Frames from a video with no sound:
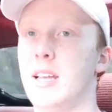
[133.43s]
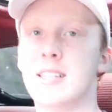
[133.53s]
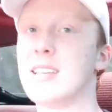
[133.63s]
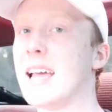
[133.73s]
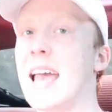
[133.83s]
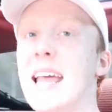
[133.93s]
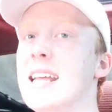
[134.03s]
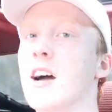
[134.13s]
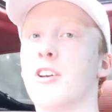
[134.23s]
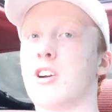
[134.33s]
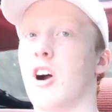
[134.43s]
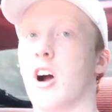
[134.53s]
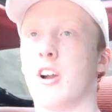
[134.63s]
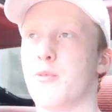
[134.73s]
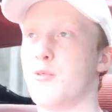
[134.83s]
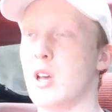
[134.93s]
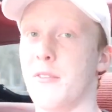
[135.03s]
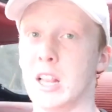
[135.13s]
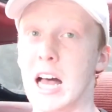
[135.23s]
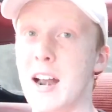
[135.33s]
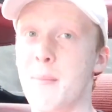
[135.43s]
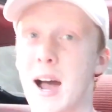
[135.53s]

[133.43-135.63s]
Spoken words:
It's like any other car. If you have a lot of